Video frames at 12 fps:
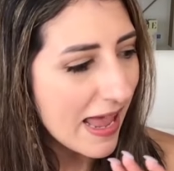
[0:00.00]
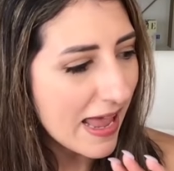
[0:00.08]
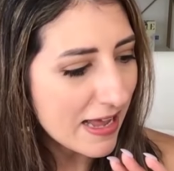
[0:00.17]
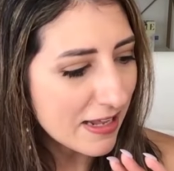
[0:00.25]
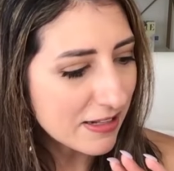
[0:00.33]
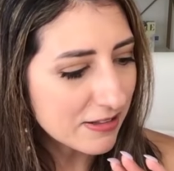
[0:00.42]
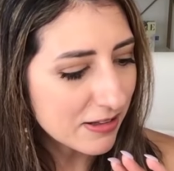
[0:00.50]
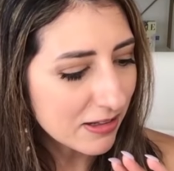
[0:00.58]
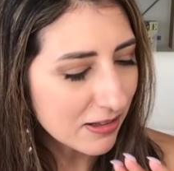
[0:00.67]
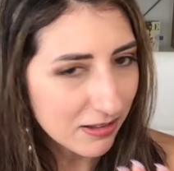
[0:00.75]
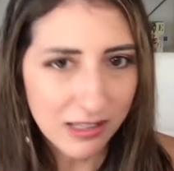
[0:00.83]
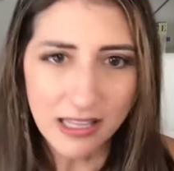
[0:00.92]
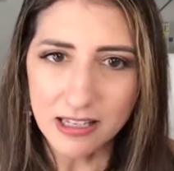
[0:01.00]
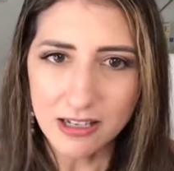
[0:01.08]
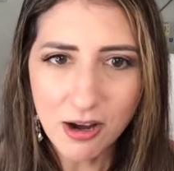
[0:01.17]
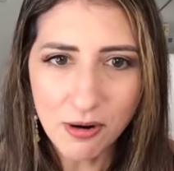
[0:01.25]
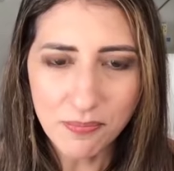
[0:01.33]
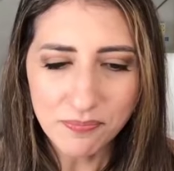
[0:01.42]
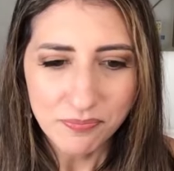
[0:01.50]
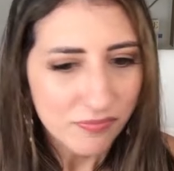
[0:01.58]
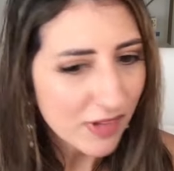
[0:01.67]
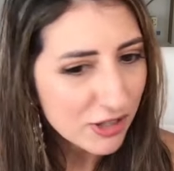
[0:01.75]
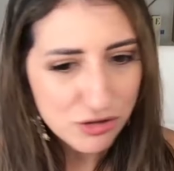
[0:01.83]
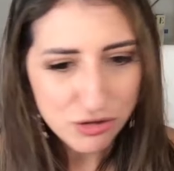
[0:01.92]
and let it go
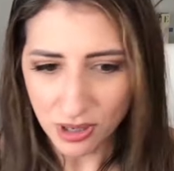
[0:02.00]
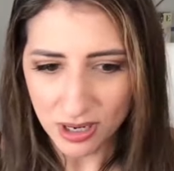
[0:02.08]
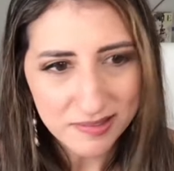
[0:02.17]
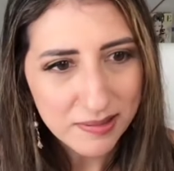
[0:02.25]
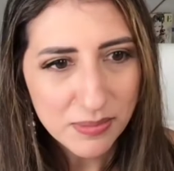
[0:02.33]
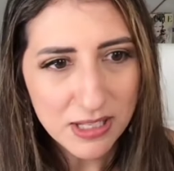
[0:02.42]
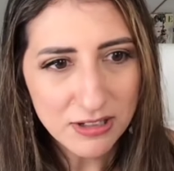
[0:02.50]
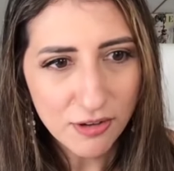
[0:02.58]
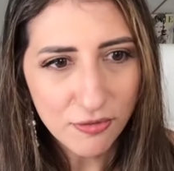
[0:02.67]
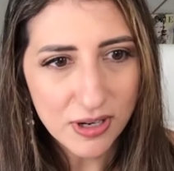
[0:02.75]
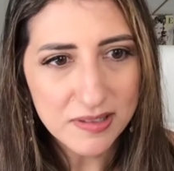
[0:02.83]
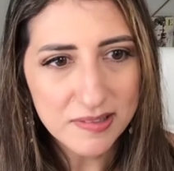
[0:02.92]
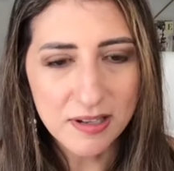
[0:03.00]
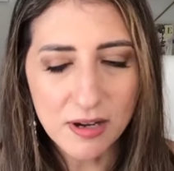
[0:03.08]
and try something different.